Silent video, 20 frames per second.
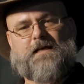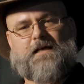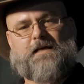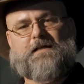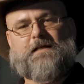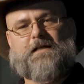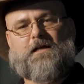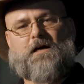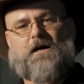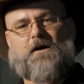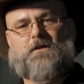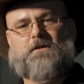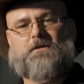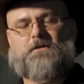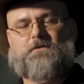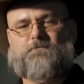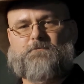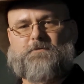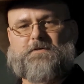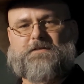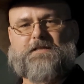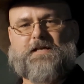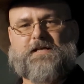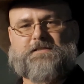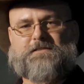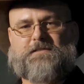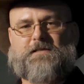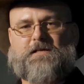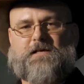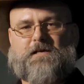and then I'll
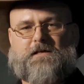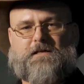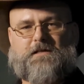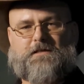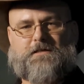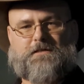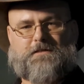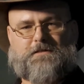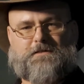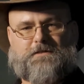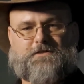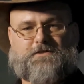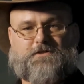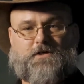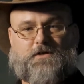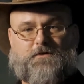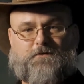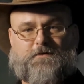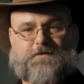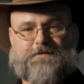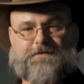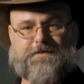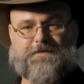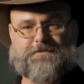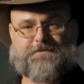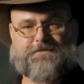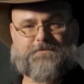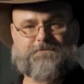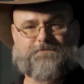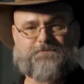release the shutter
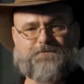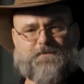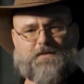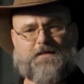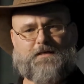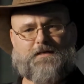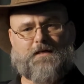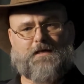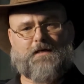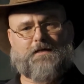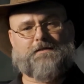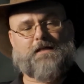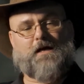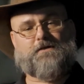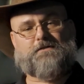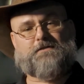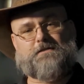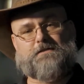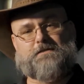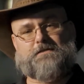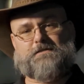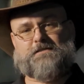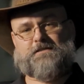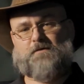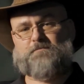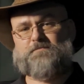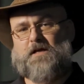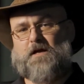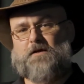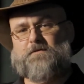release. Now,
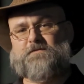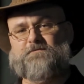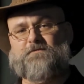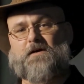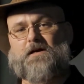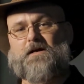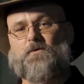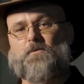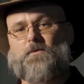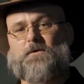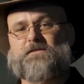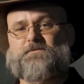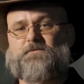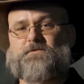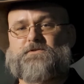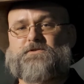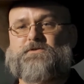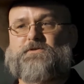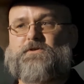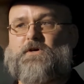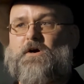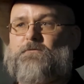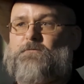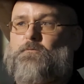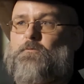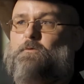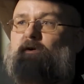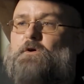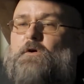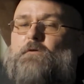sometimes fireworks will shoot off
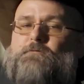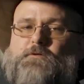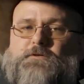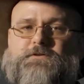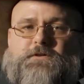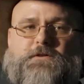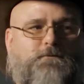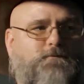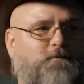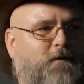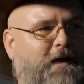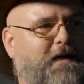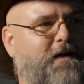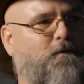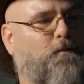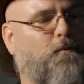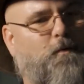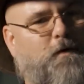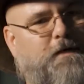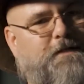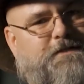one over to the right, one